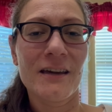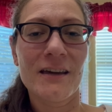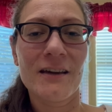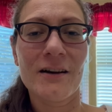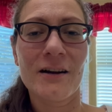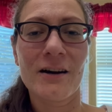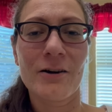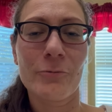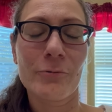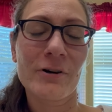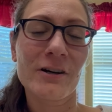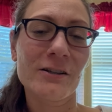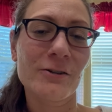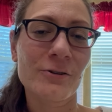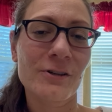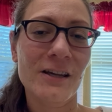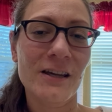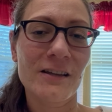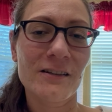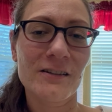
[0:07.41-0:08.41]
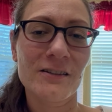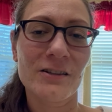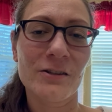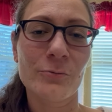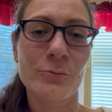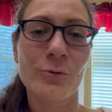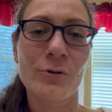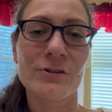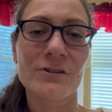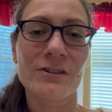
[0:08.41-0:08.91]
We're located
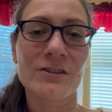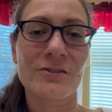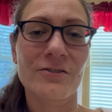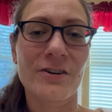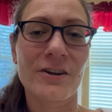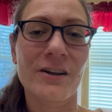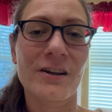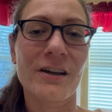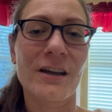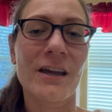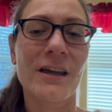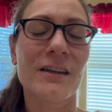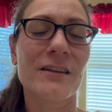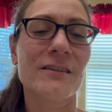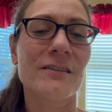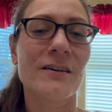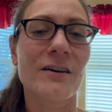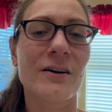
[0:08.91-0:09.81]
in Walnut Creek, and